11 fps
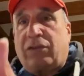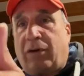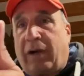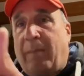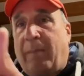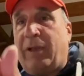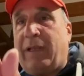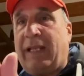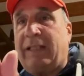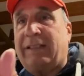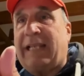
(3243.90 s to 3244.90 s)
story. I'm
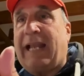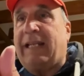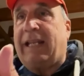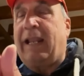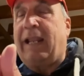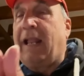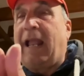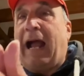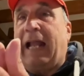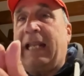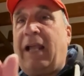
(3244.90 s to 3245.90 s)
looking at Sandy.
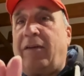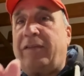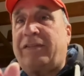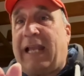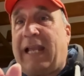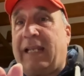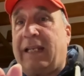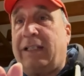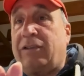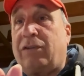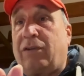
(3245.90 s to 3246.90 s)
I love
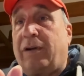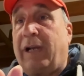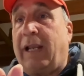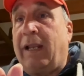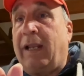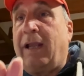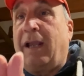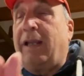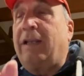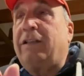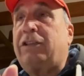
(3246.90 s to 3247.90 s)
Sandy's story.
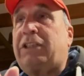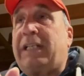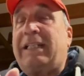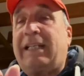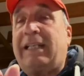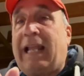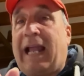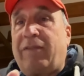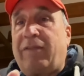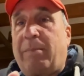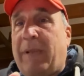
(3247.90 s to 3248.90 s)
She didn't
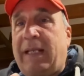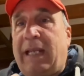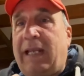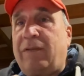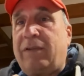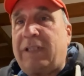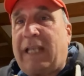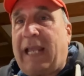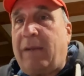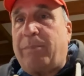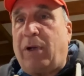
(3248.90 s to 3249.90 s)
have the money even to
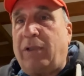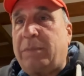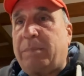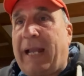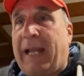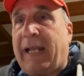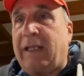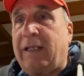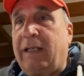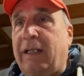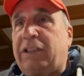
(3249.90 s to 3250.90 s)
get a bronze pack.
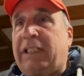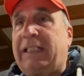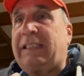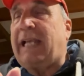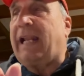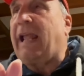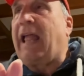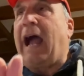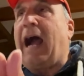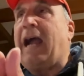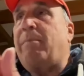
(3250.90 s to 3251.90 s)
She said,
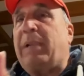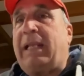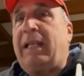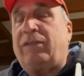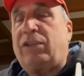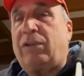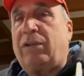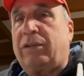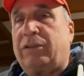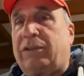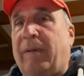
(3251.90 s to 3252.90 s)
I believe
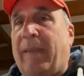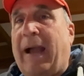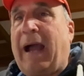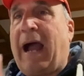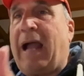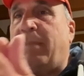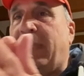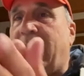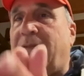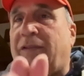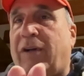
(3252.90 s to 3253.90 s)
George. I
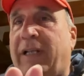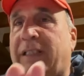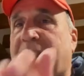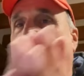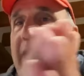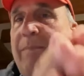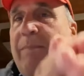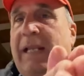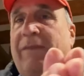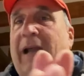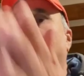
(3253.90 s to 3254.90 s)
believe Chris. I
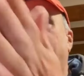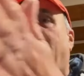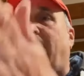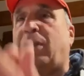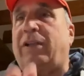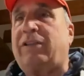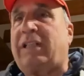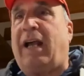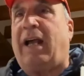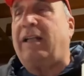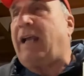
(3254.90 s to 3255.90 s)
believe Harvey. I'm going to
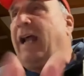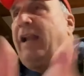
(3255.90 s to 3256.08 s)
start. I